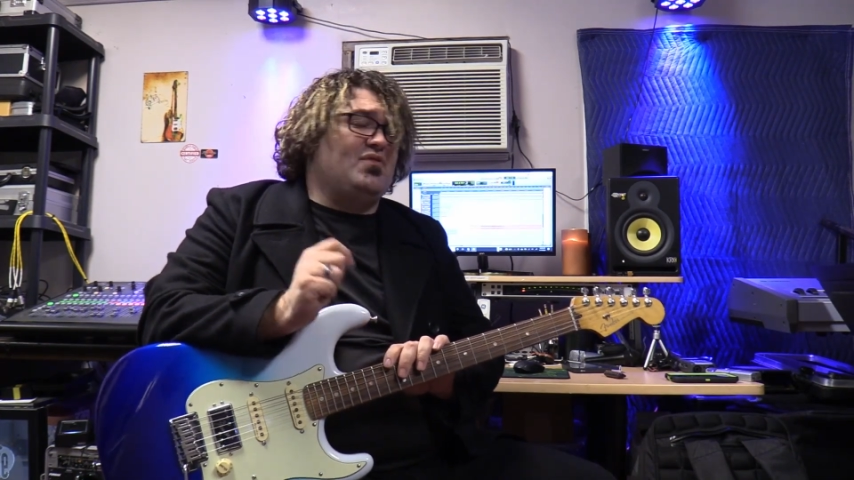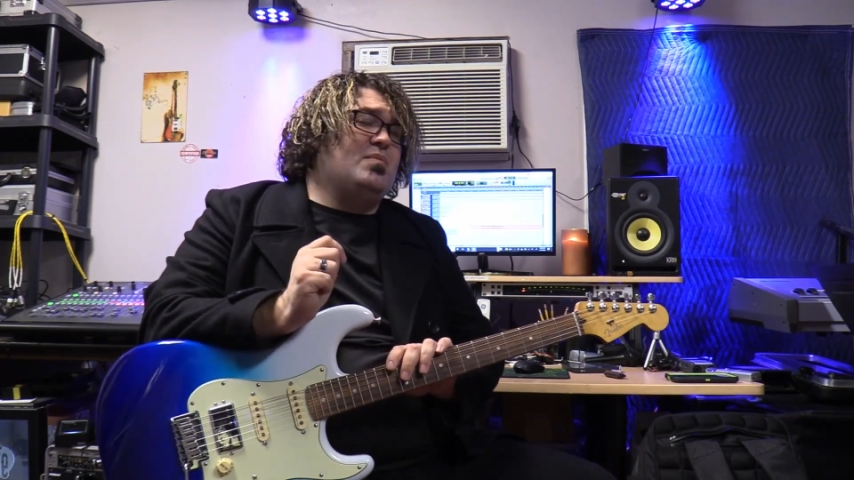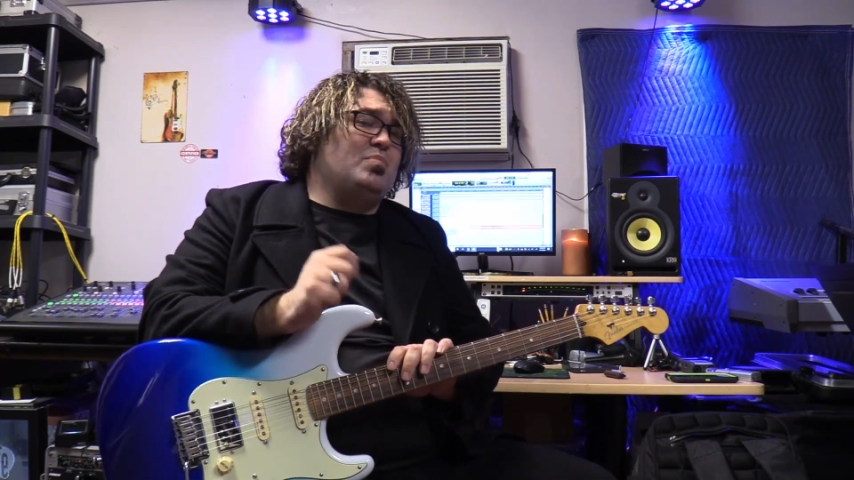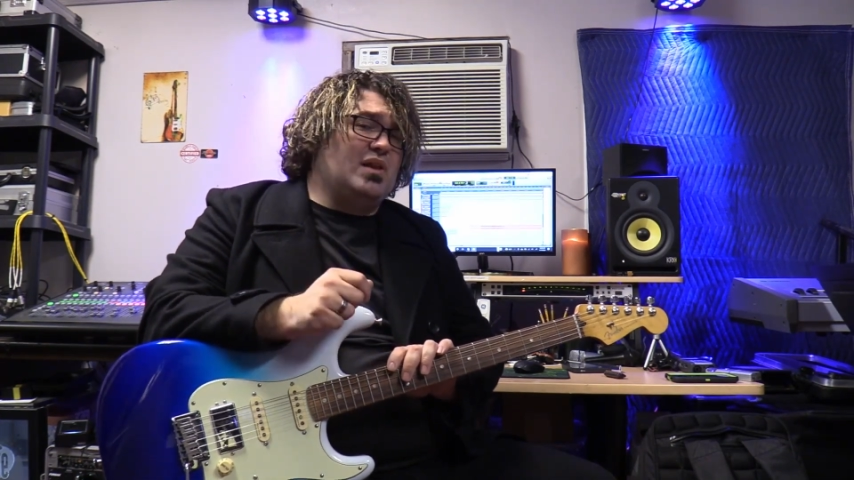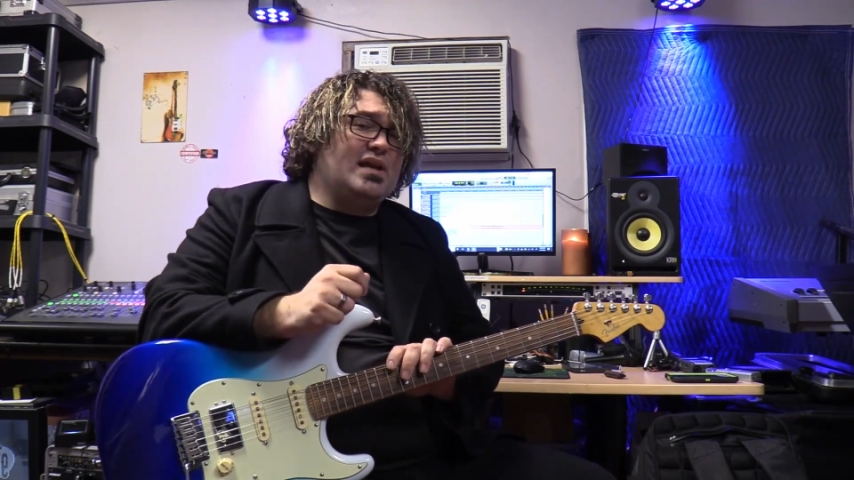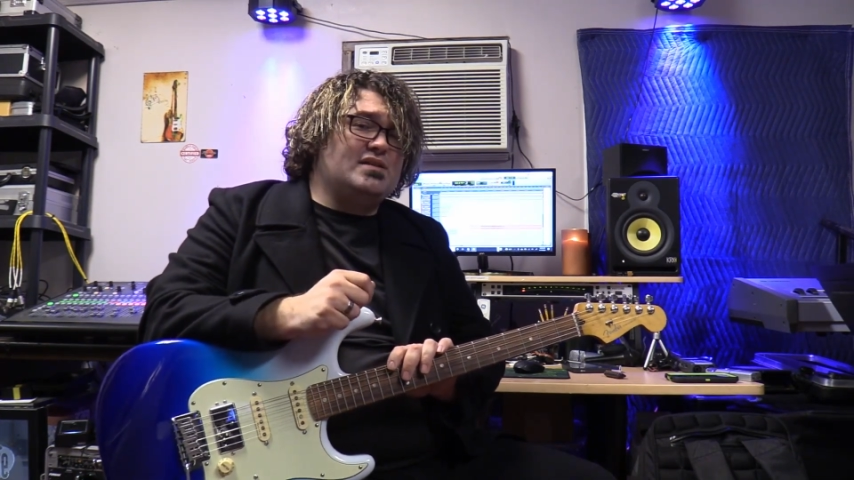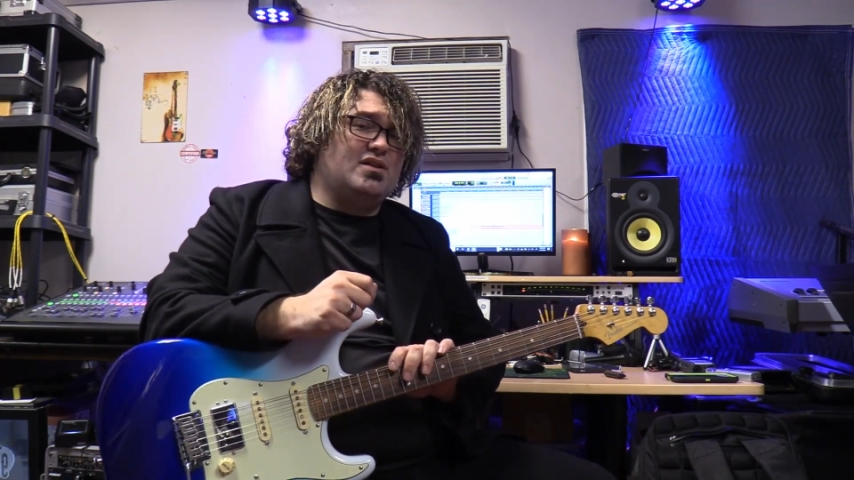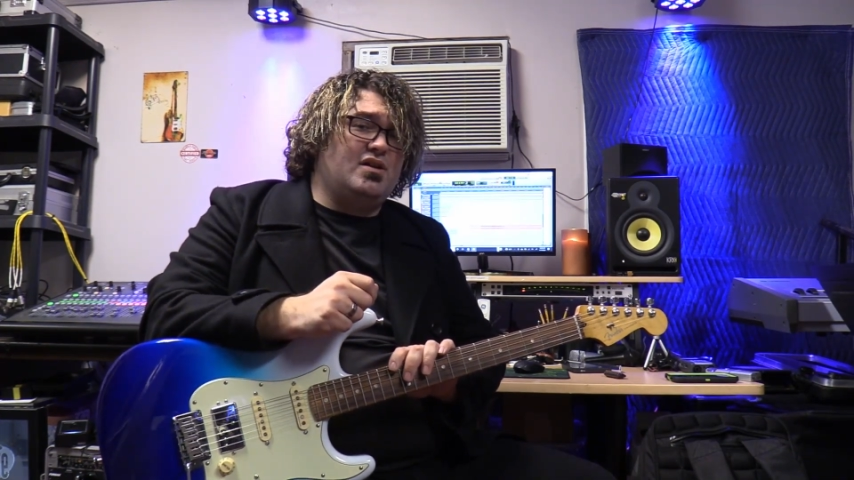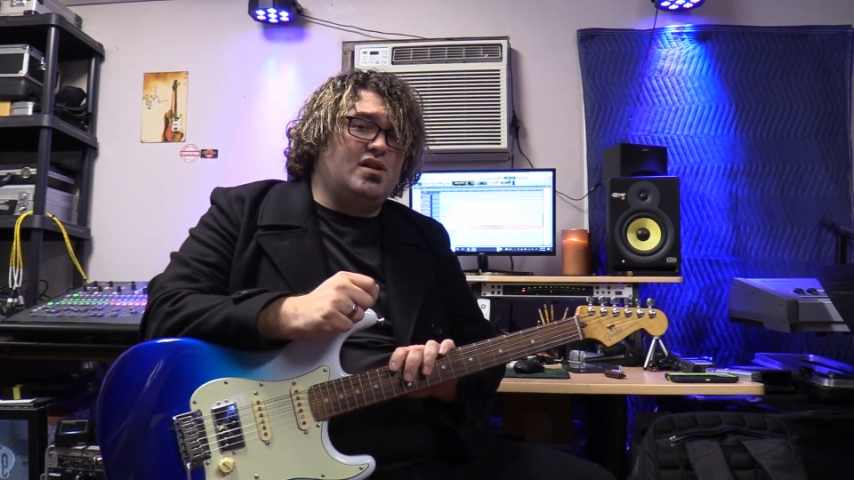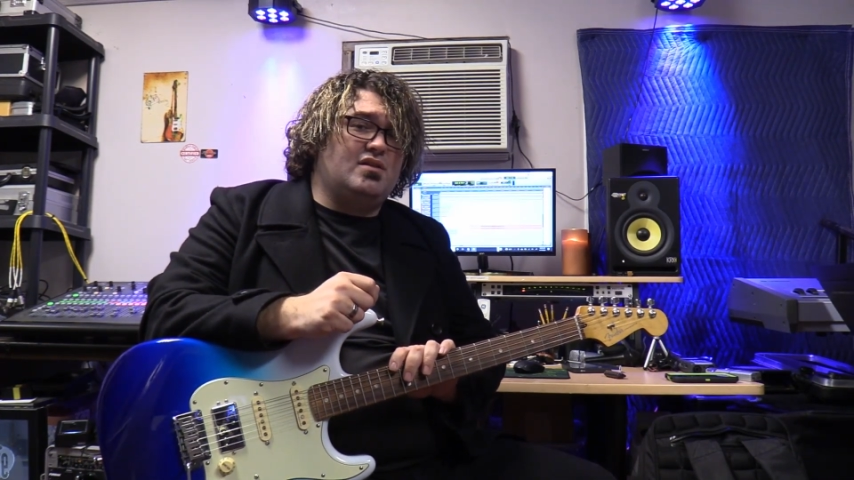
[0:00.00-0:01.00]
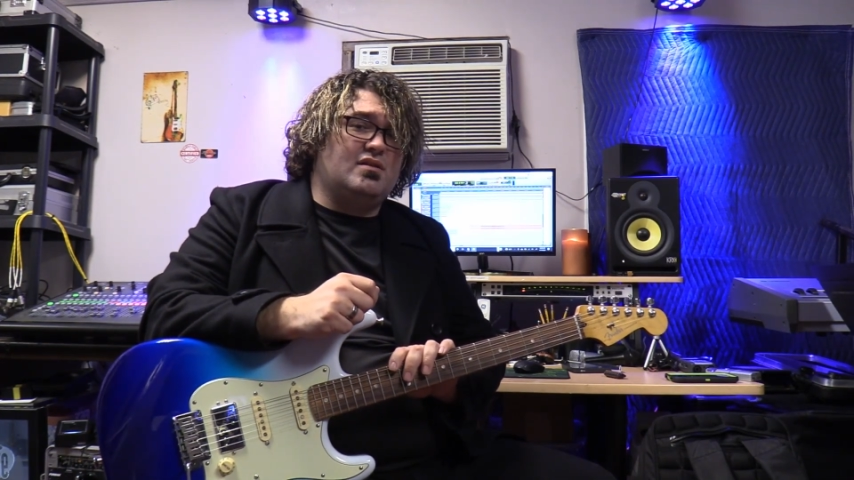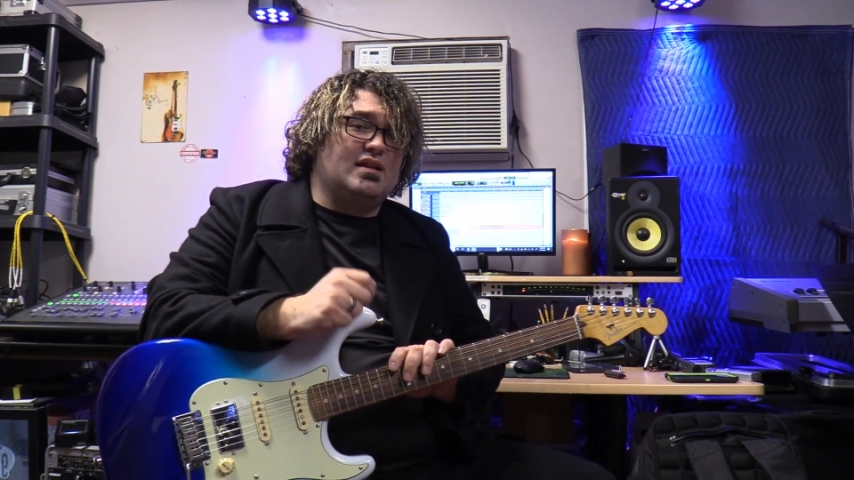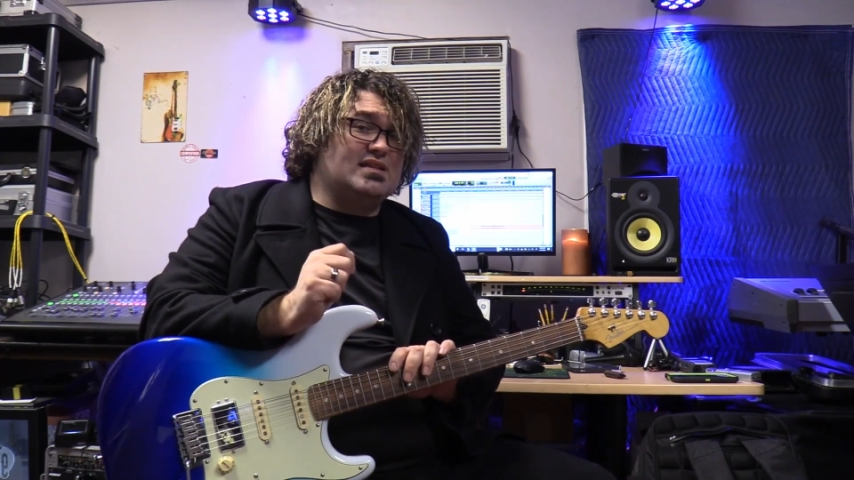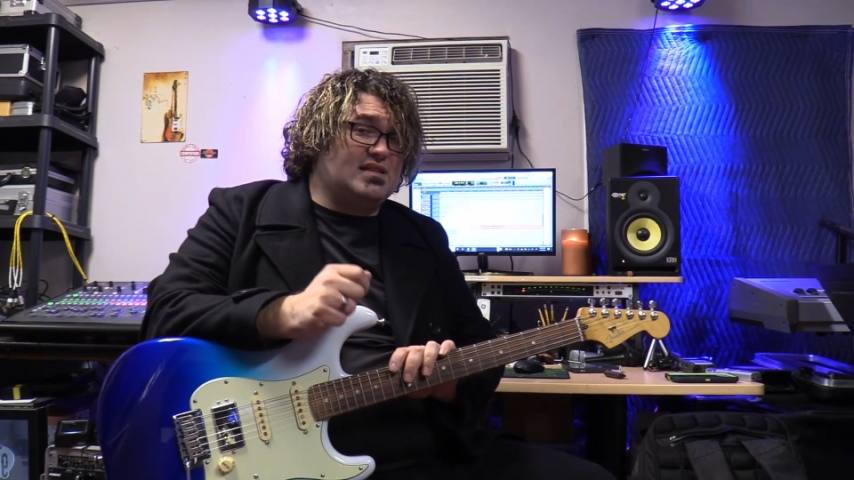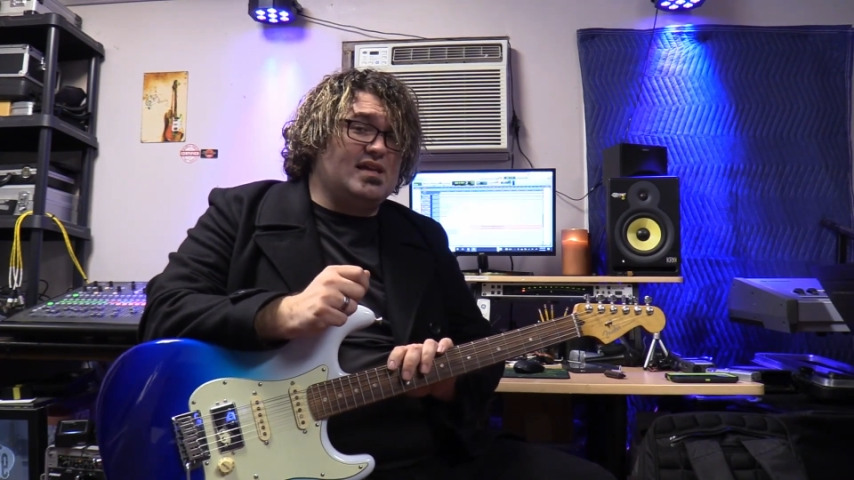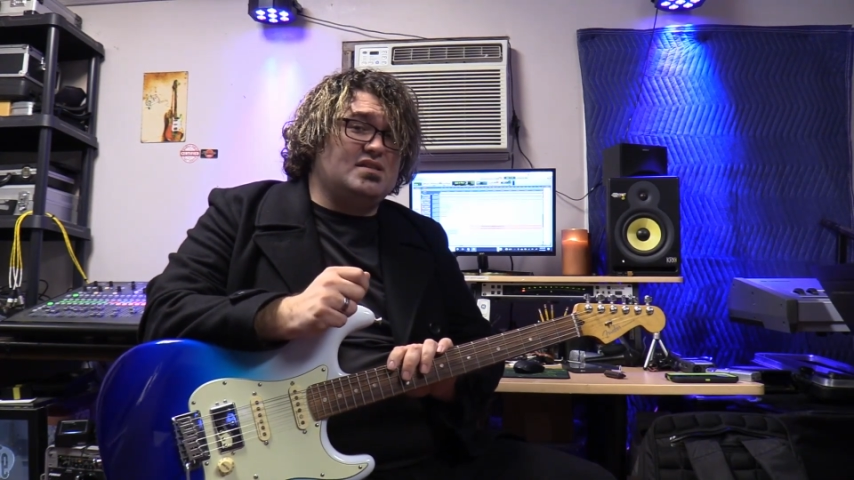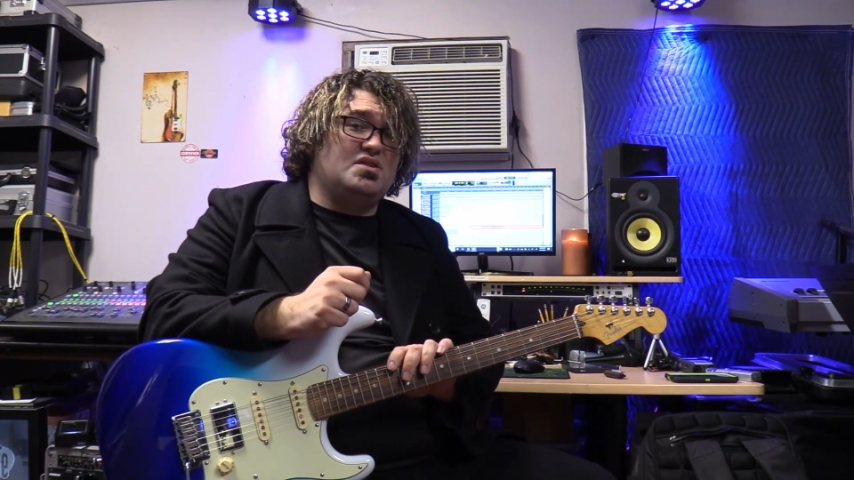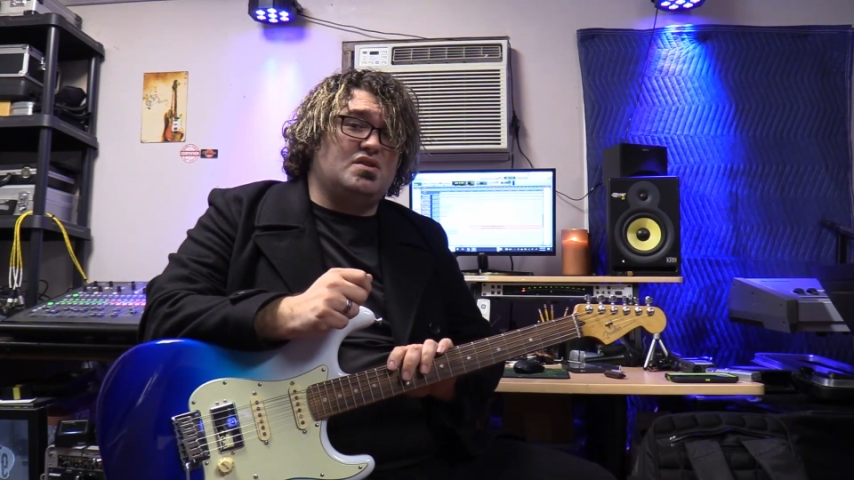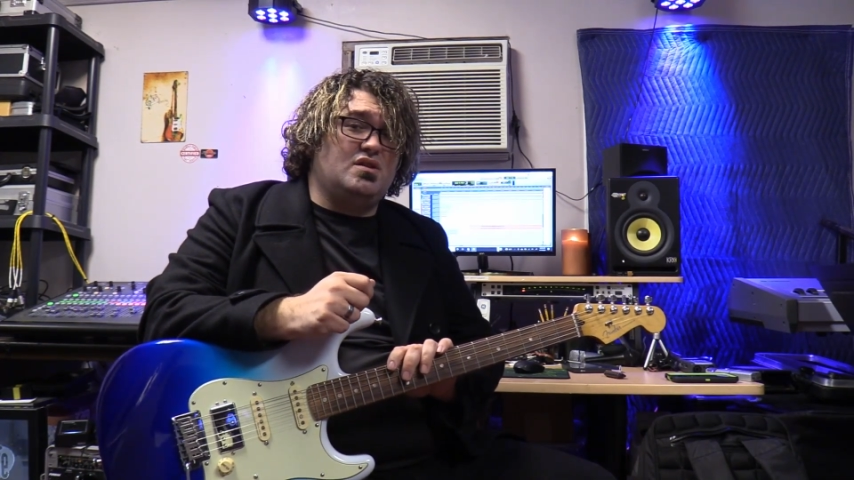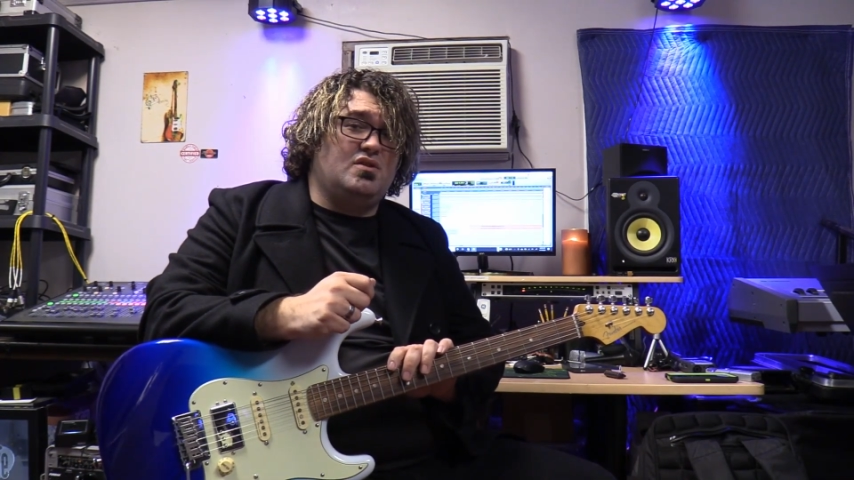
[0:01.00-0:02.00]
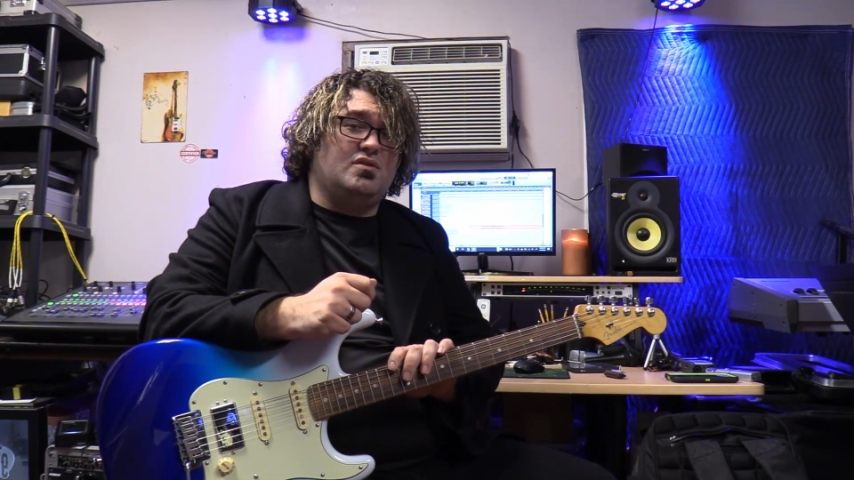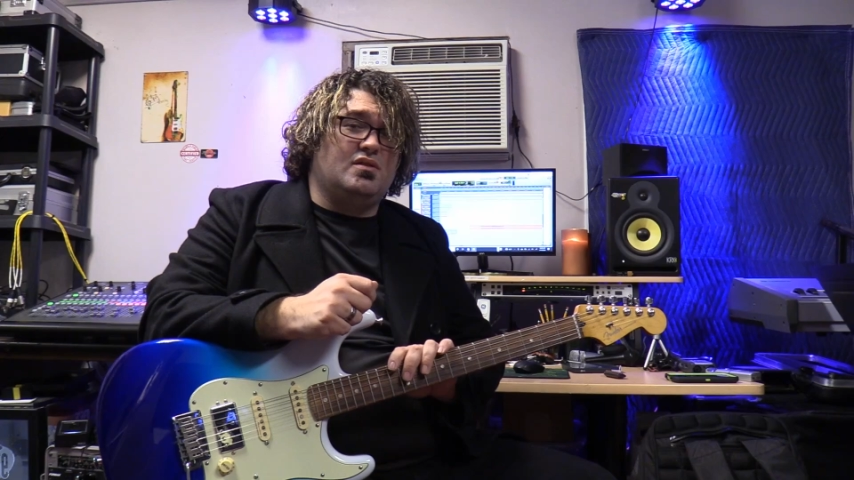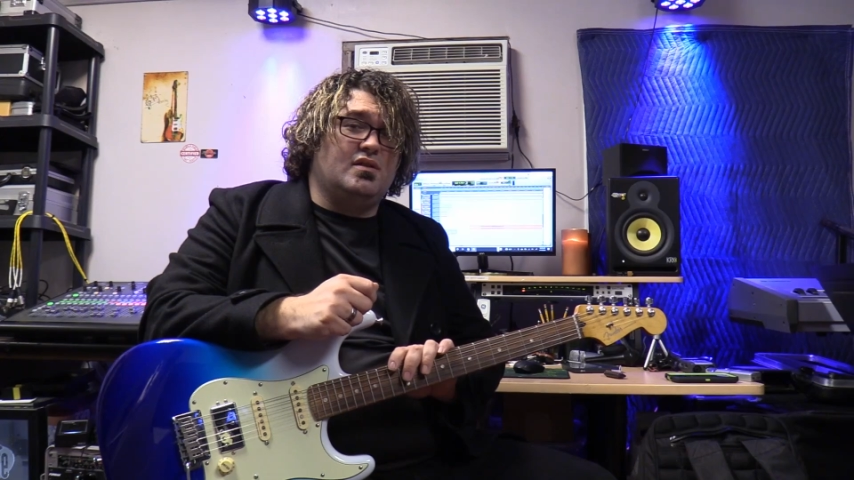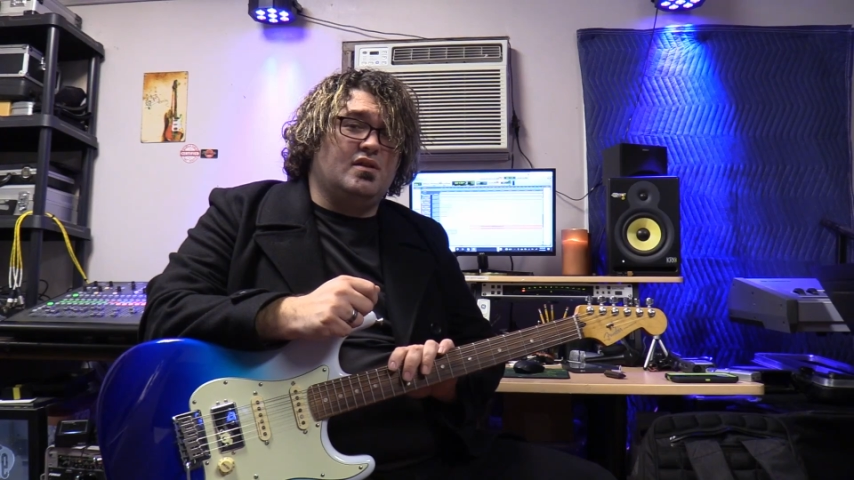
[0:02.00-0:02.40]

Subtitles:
If it plays good and stays in tune,